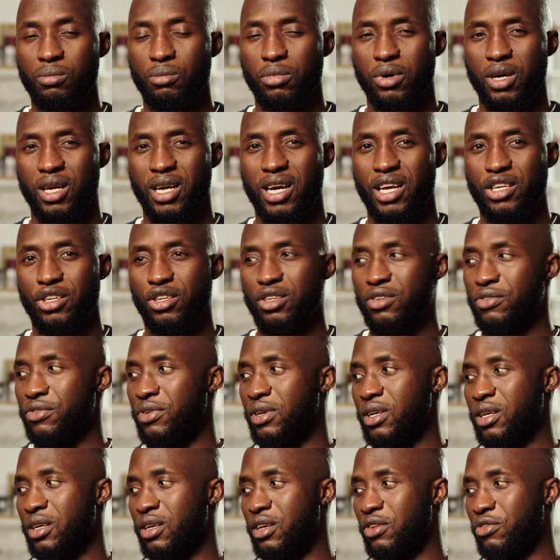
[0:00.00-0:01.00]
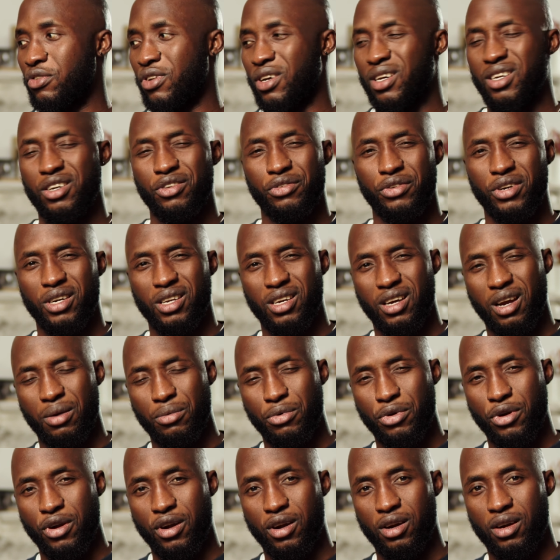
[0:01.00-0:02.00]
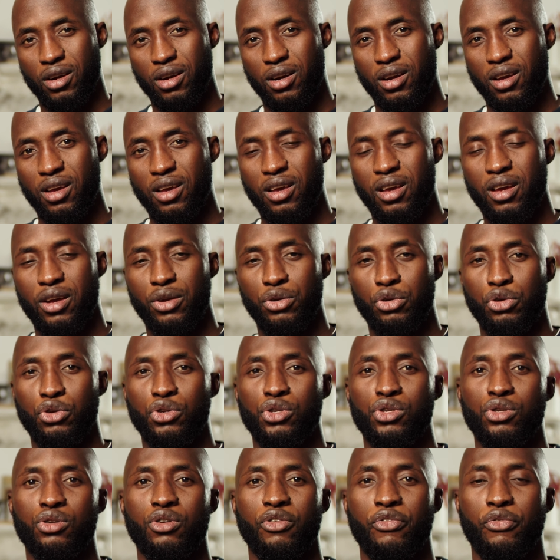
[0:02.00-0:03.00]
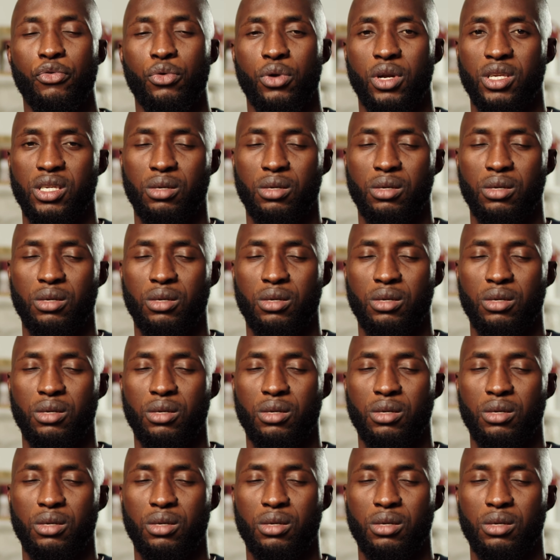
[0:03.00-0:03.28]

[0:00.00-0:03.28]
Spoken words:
but I just think if you get a red camera and you're using your phone